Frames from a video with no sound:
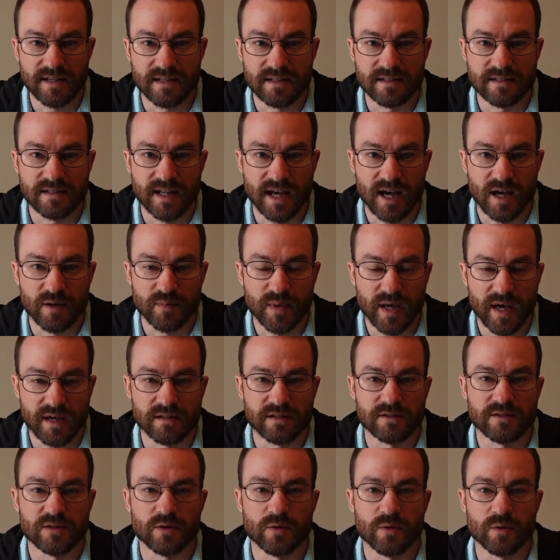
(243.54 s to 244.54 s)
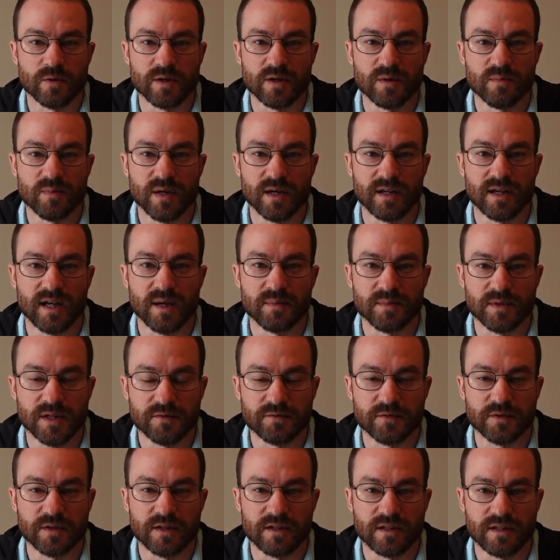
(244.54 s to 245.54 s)
is not mandatory, but I'm
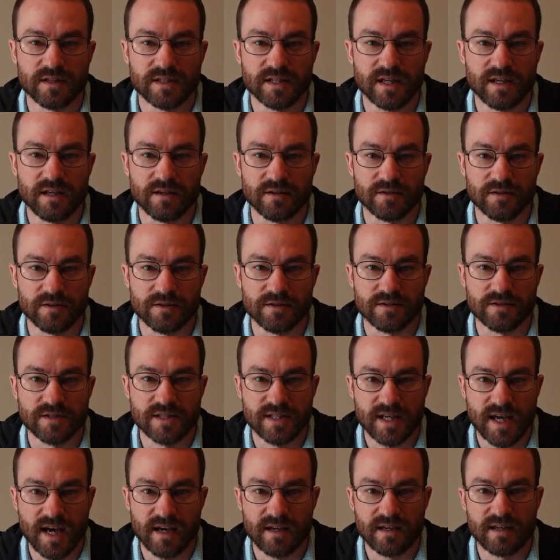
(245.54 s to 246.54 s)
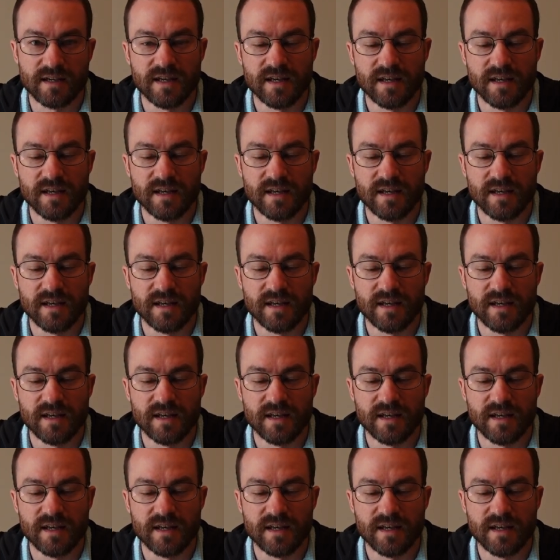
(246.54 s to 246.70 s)
definitely going to take an Ursack.